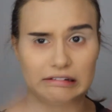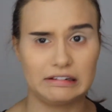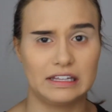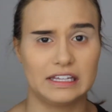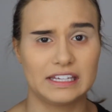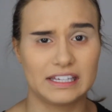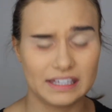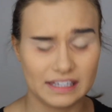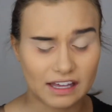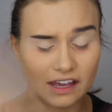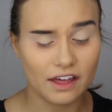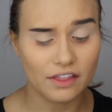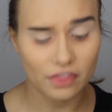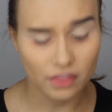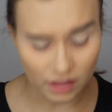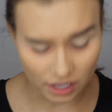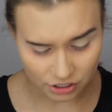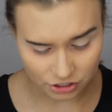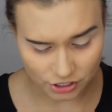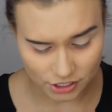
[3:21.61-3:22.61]
like,
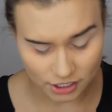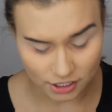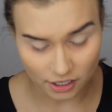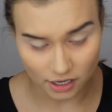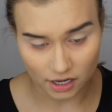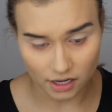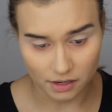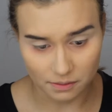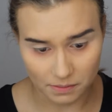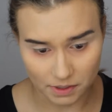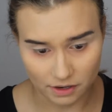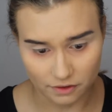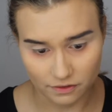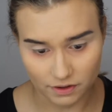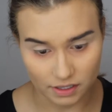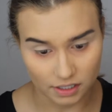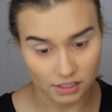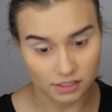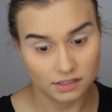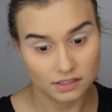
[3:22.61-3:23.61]
get that shit out of my
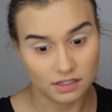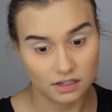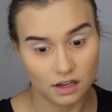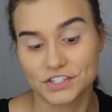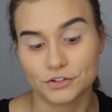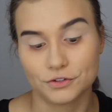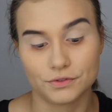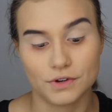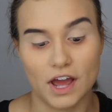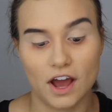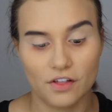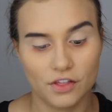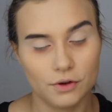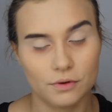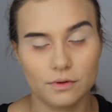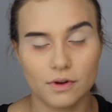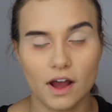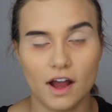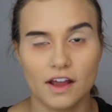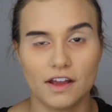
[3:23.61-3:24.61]
face. So now
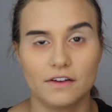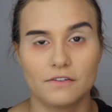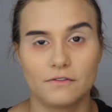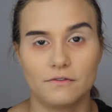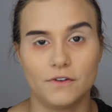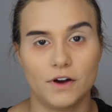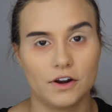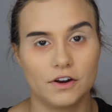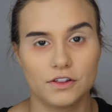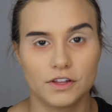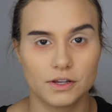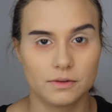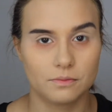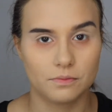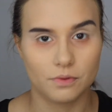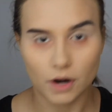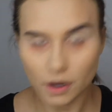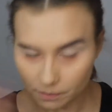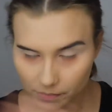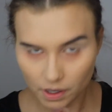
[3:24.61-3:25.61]
that I have finally
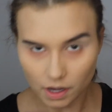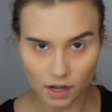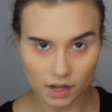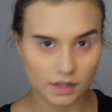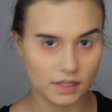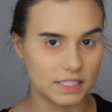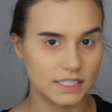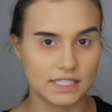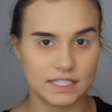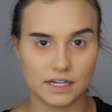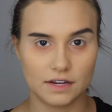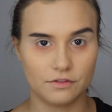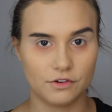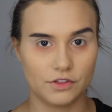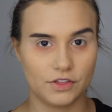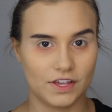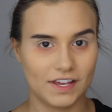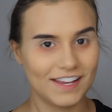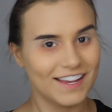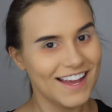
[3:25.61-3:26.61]
primed the eyelids and
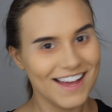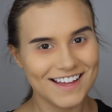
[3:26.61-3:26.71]
everything,